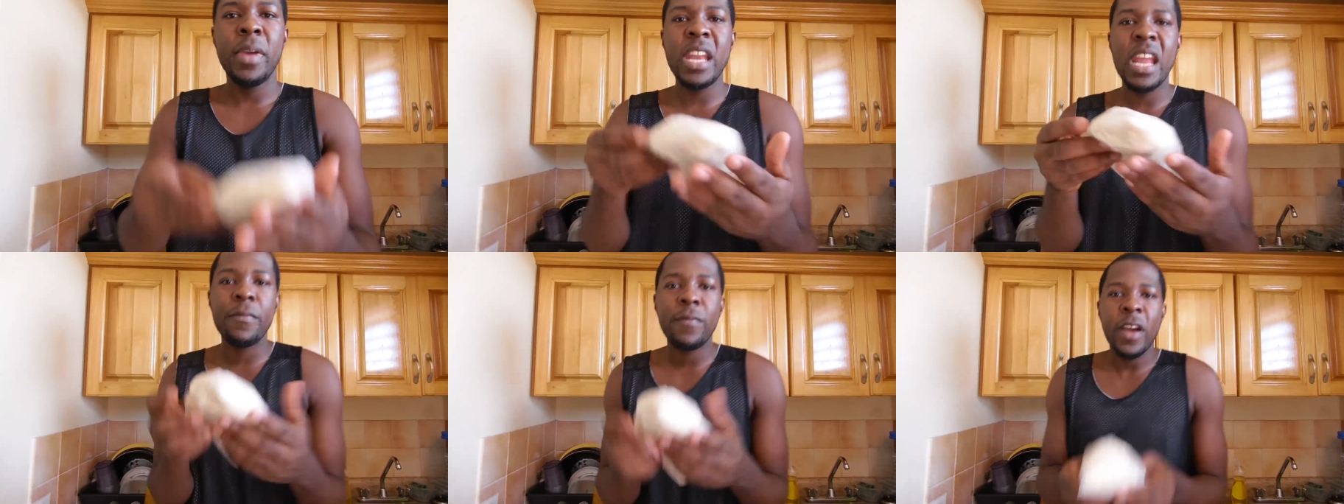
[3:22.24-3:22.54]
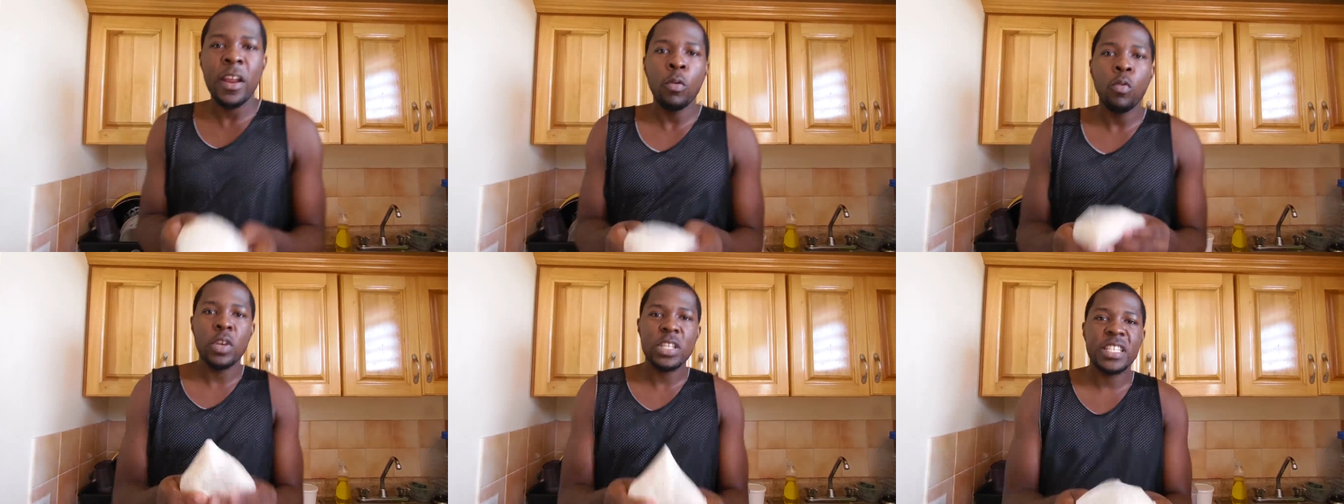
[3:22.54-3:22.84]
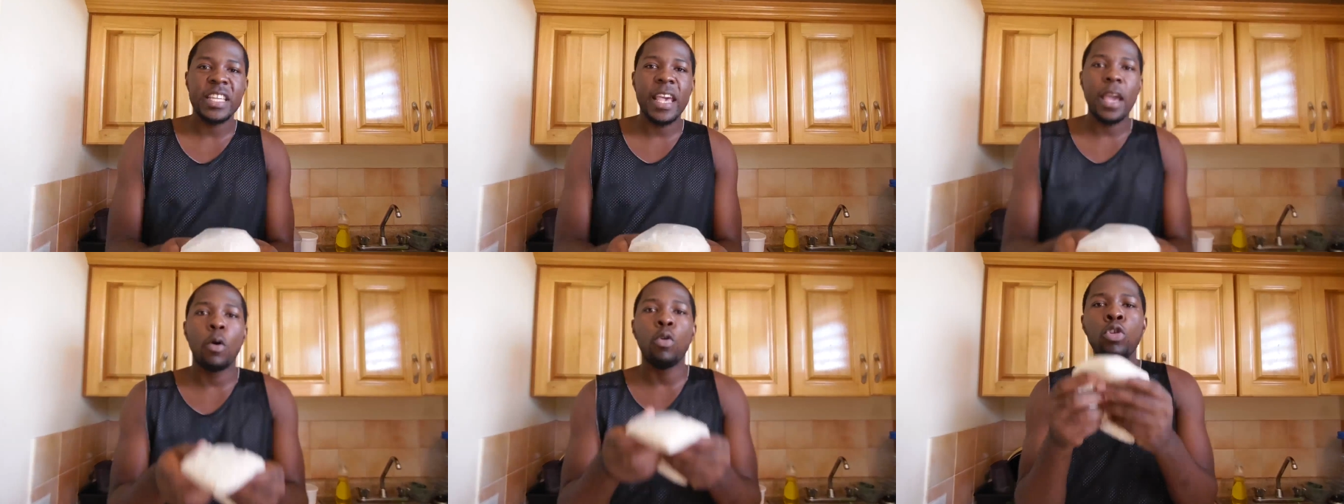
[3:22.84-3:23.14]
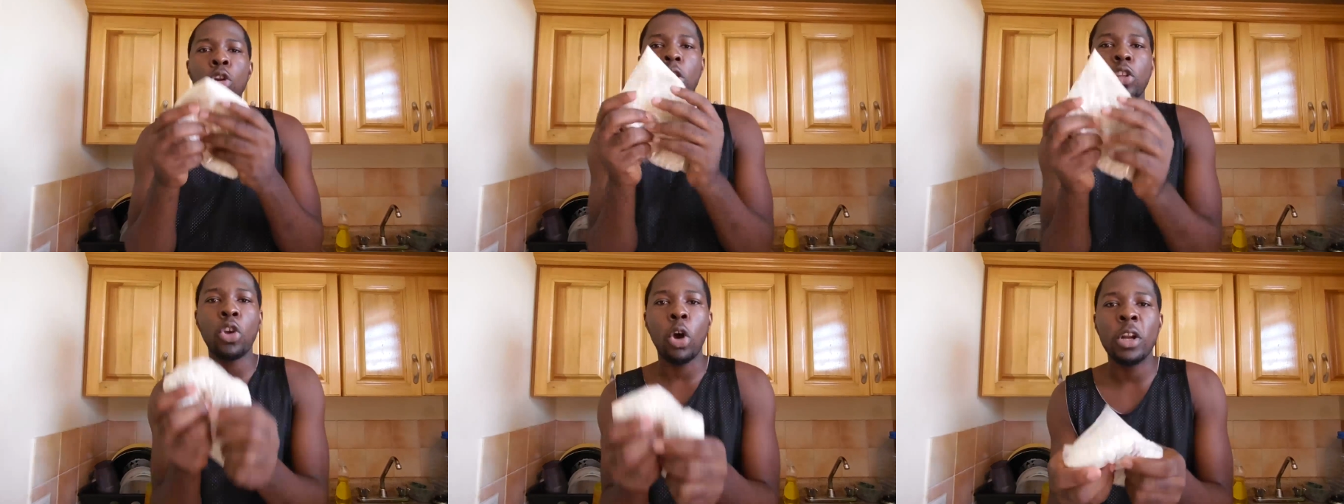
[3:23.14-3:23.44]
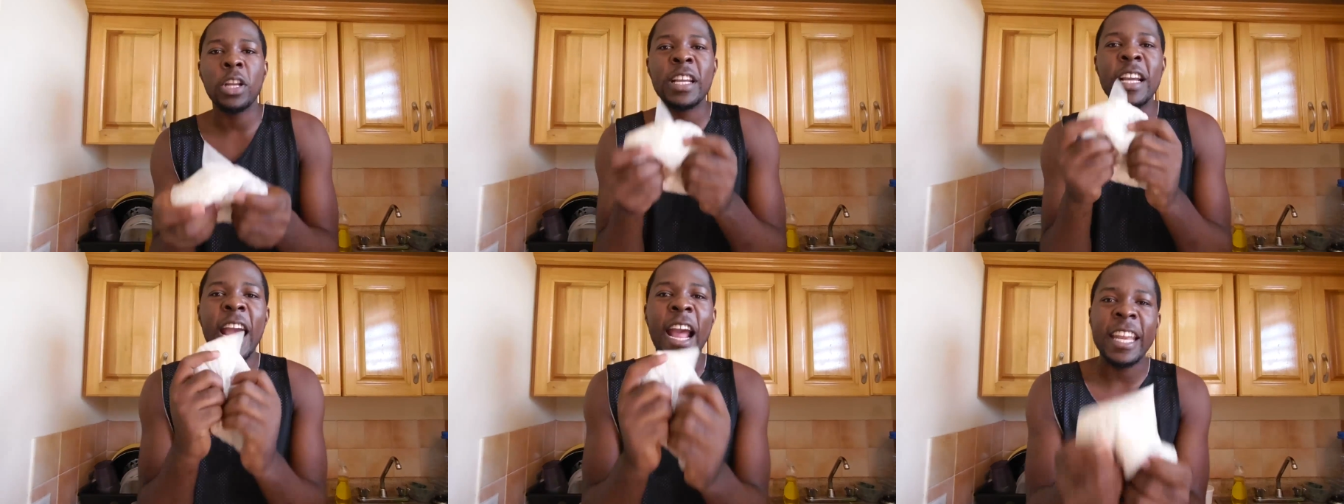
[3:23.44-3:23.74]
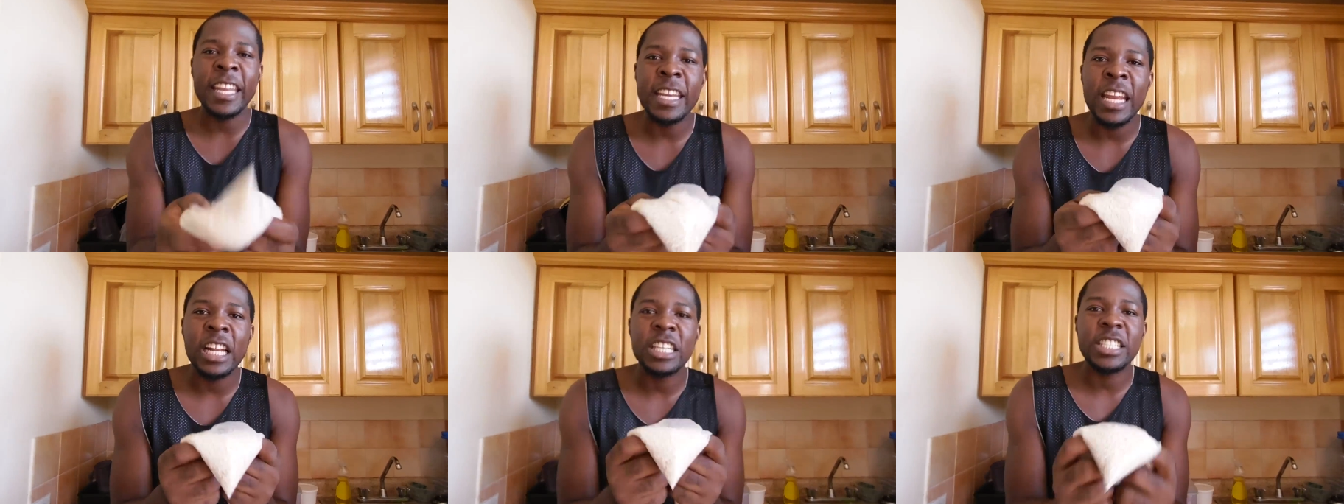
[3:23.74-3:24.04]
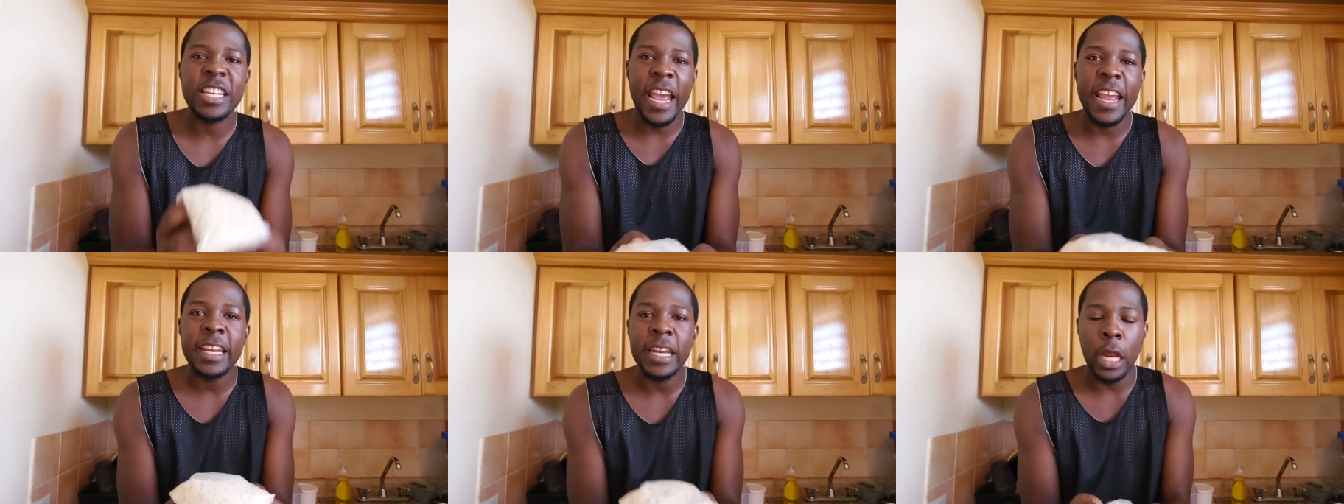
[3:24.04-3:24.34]
never know say uno turn God in a
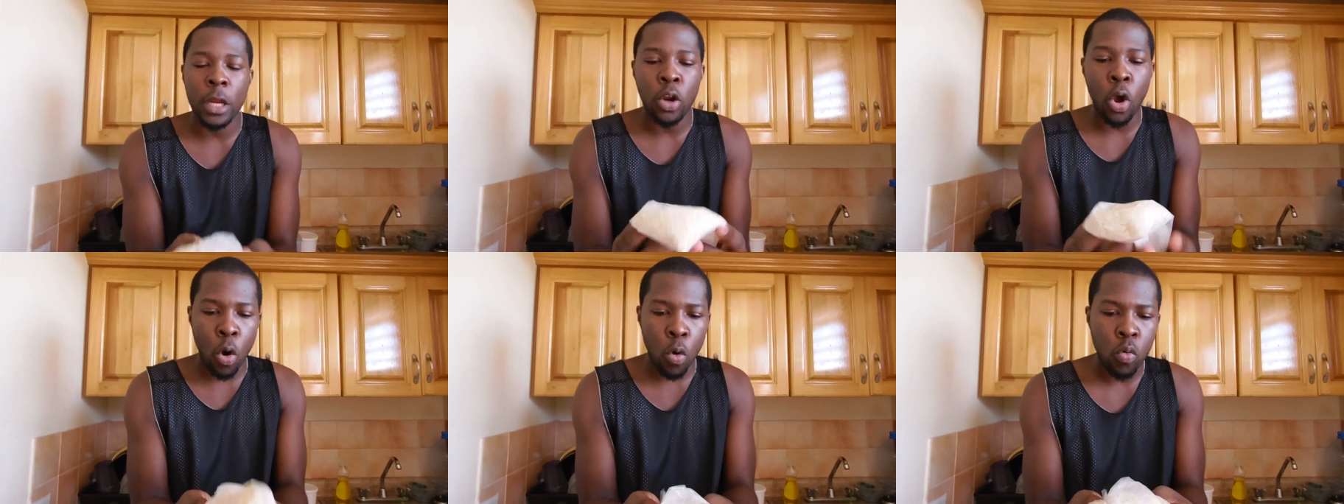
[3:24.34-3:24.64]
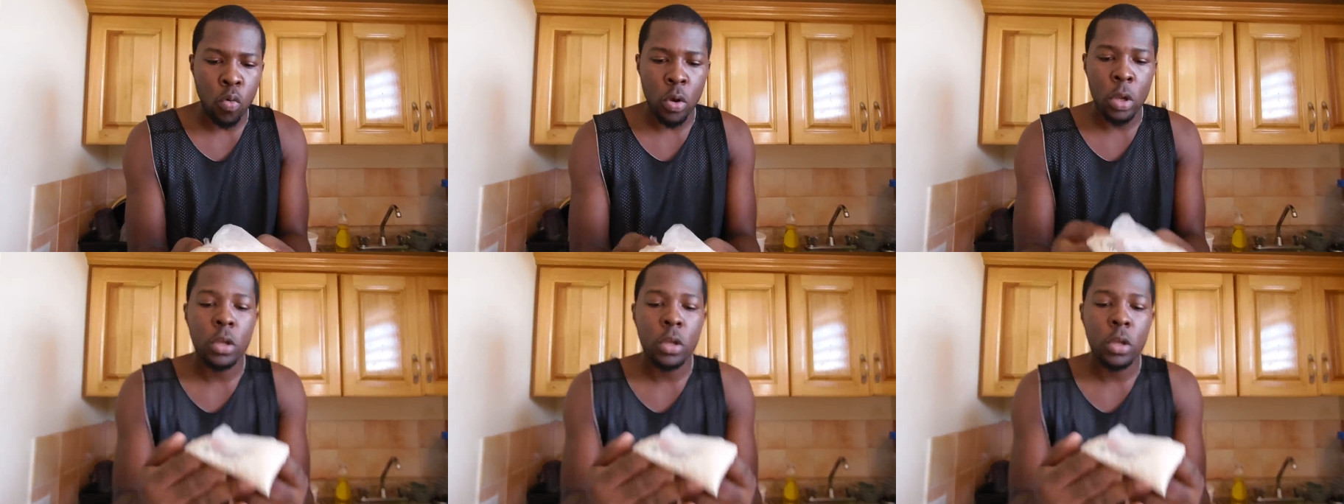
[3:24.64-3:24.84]
China now.